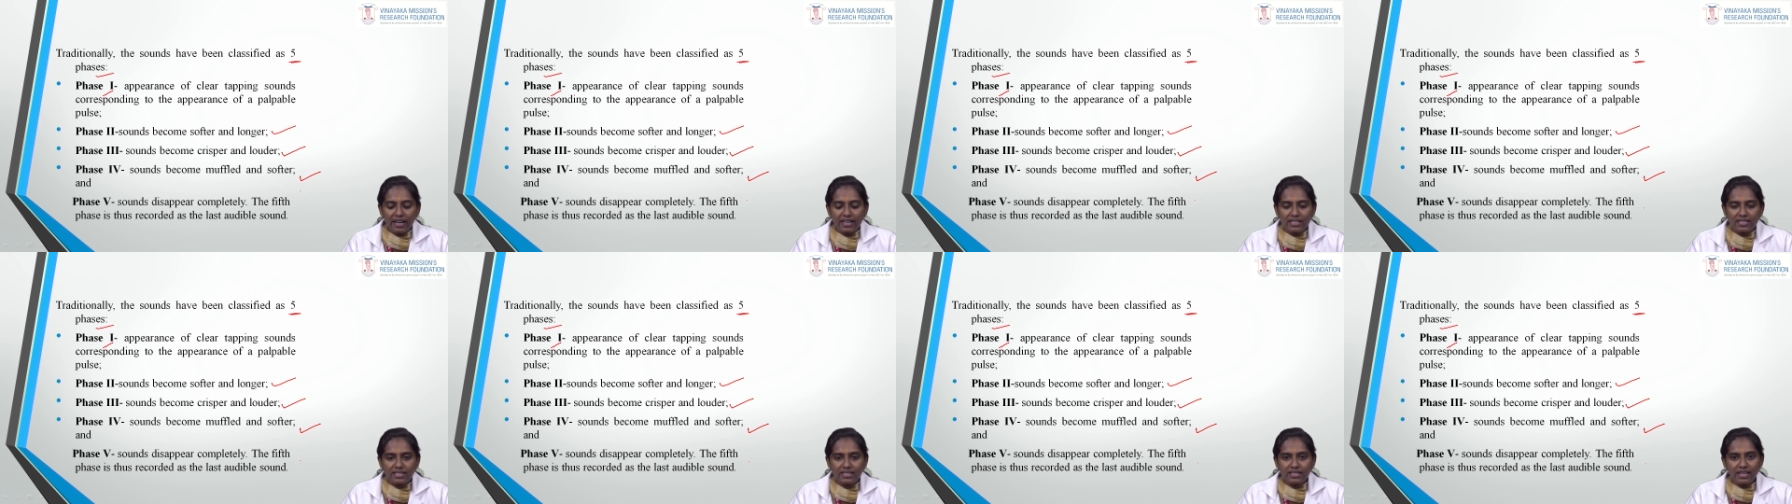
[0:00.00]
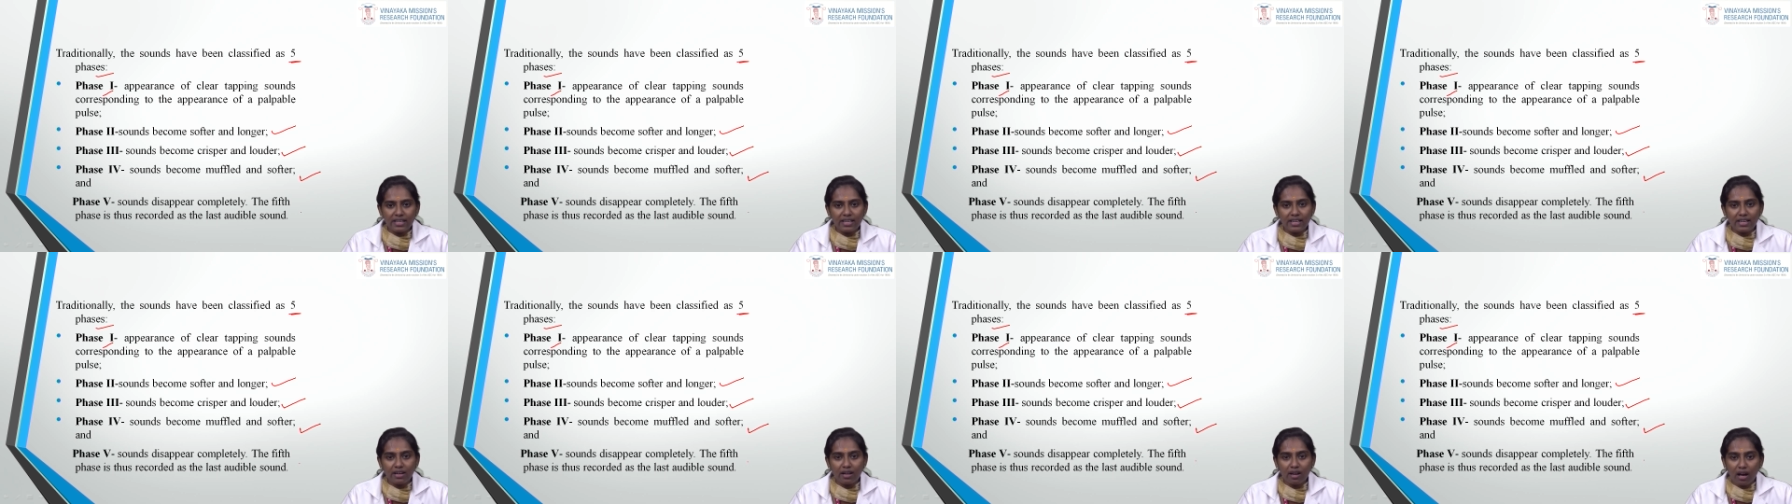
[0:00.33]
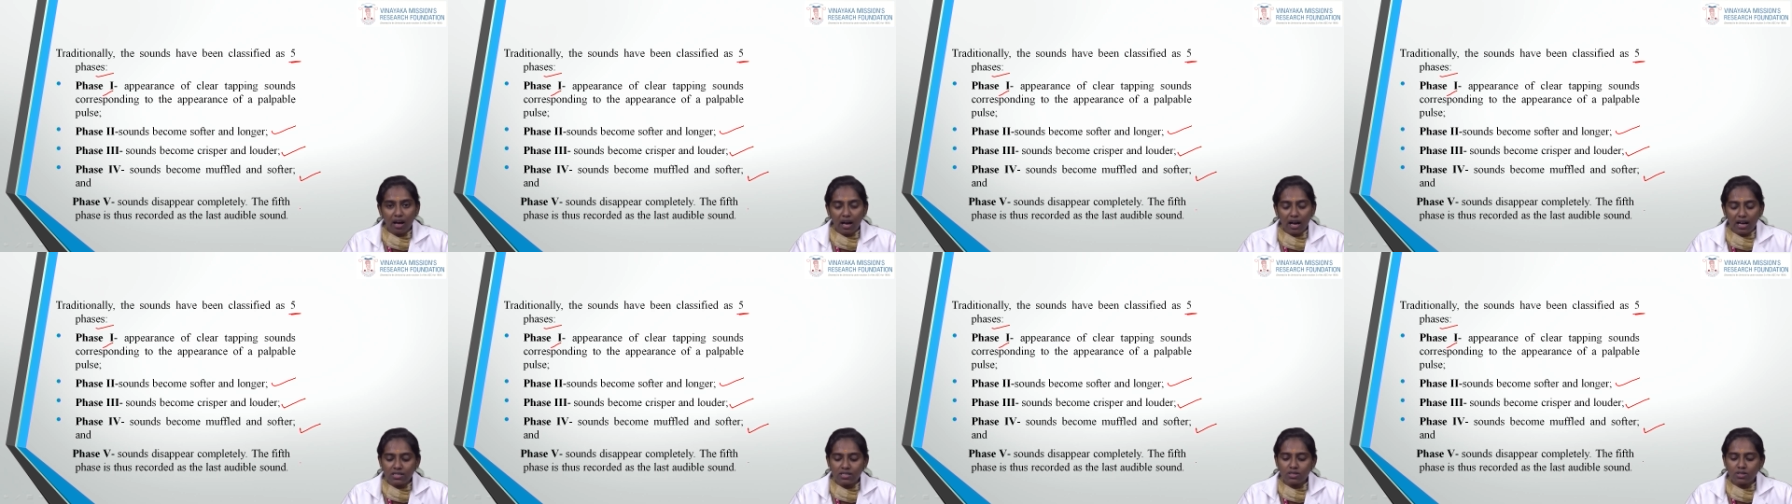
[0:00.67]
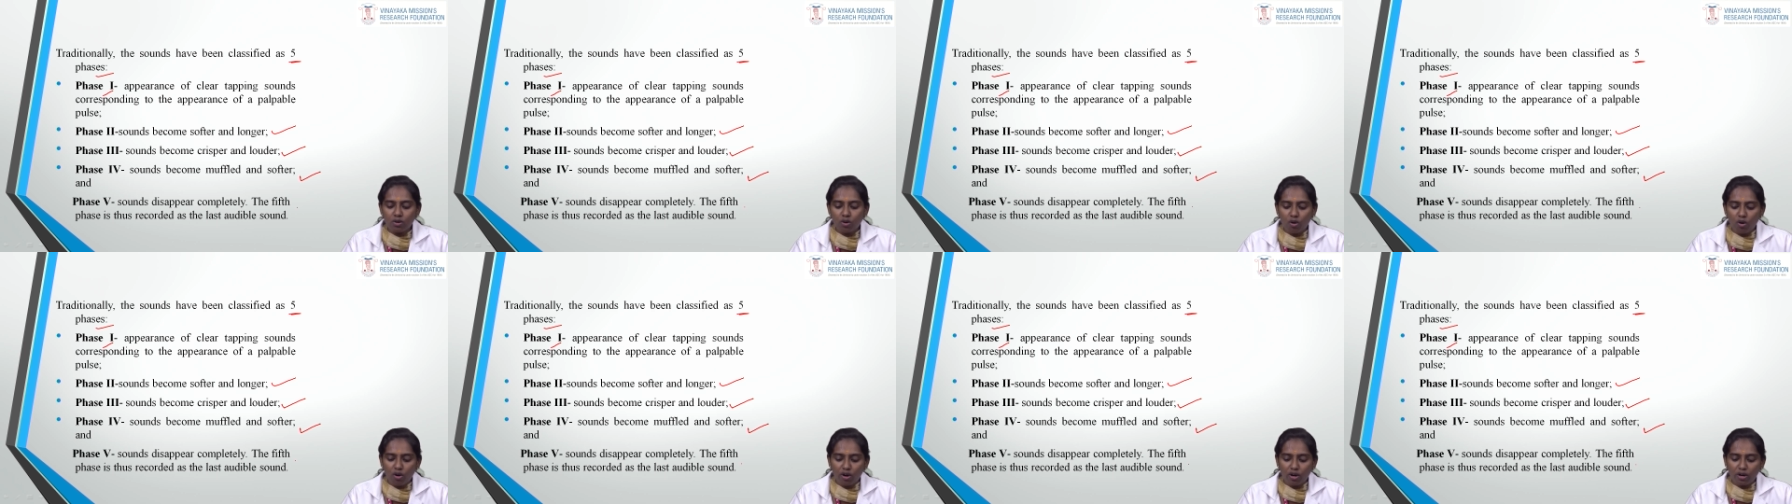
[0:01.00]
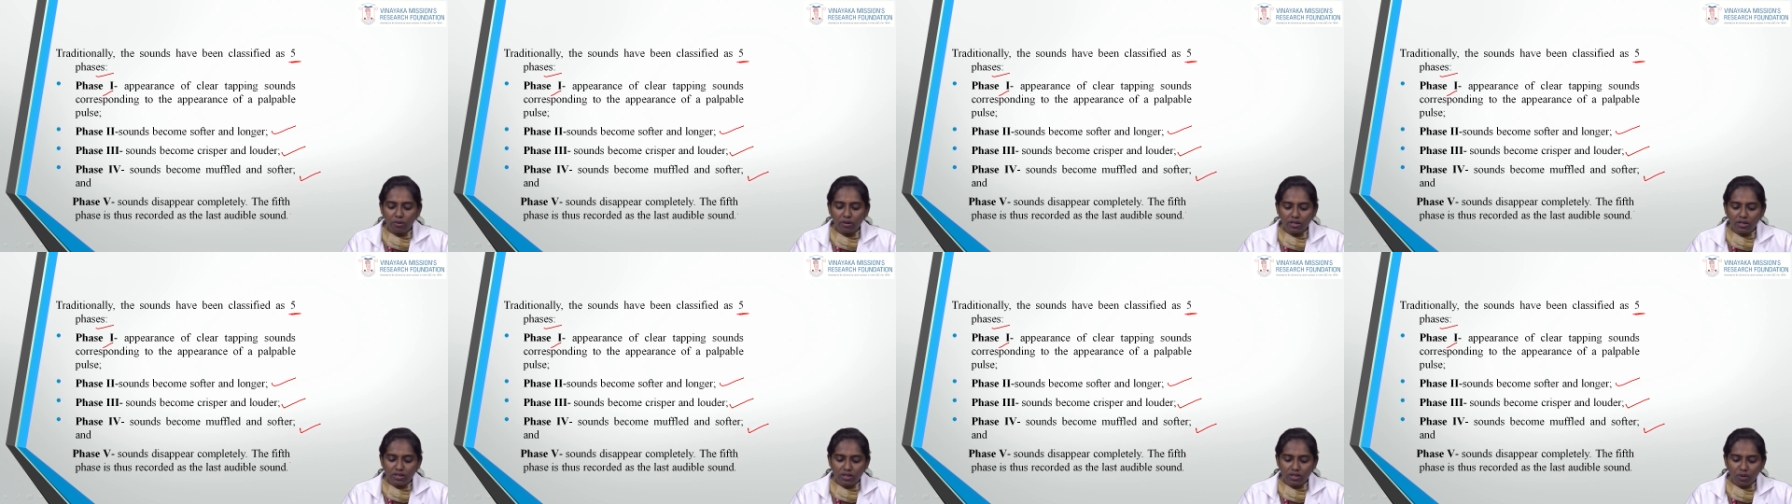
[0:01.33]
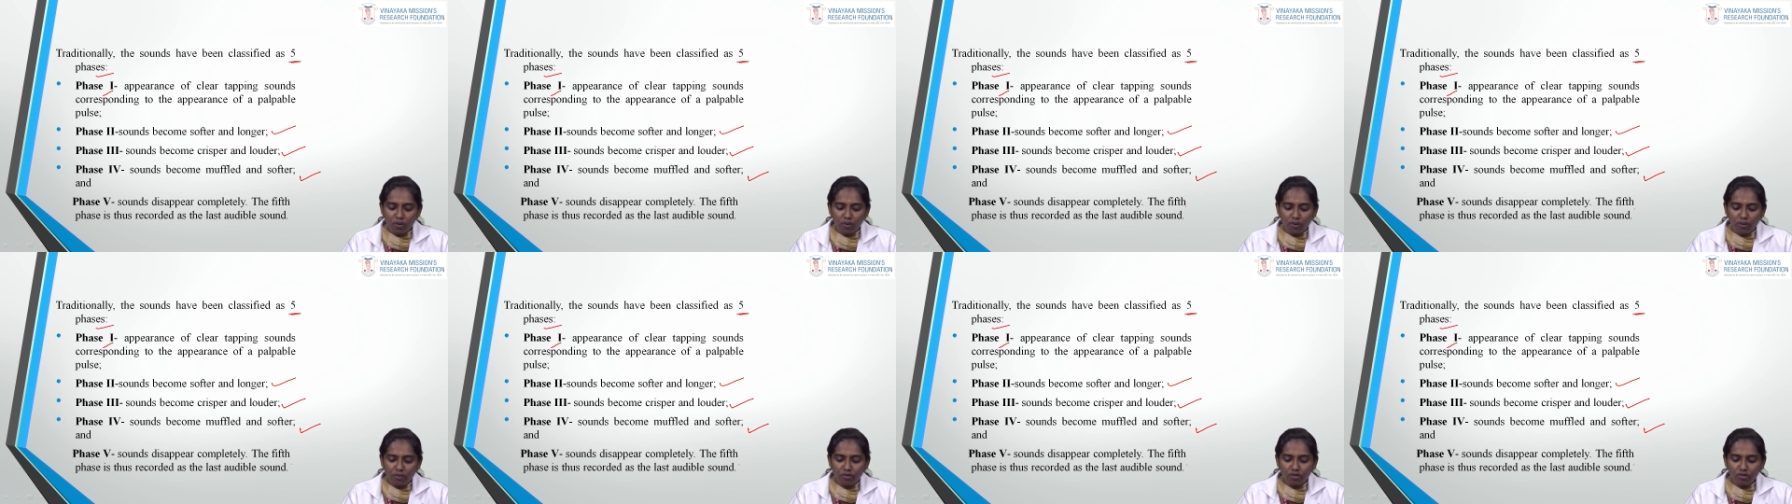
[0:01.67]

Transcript: as the last audible sound.